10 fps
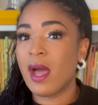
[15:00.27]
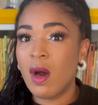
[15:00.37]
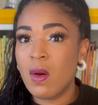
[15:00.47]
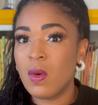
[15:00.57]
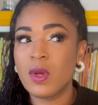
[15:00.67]

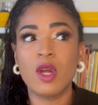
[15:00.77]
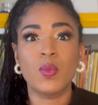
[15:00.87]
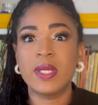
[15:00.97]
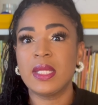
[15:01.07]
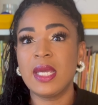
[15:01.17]
own are
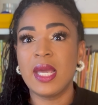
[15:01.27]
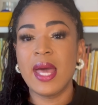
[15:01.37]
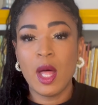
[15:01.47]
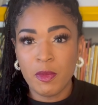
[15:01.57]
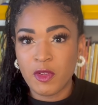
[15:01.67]
really
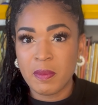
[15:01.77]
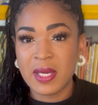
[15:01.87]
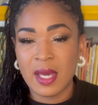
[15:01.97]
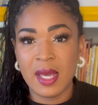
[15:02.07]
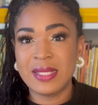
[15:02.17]
helpful
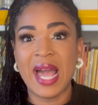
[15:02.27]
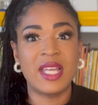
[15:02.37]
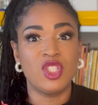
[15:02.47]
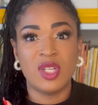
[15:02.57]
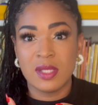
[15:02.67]
because I
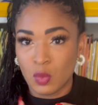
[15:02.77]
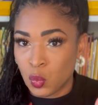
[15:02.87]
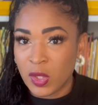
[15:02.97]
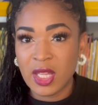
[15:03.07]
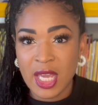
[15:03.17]
can just
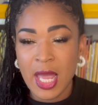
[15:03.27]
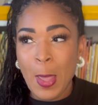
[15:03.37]
really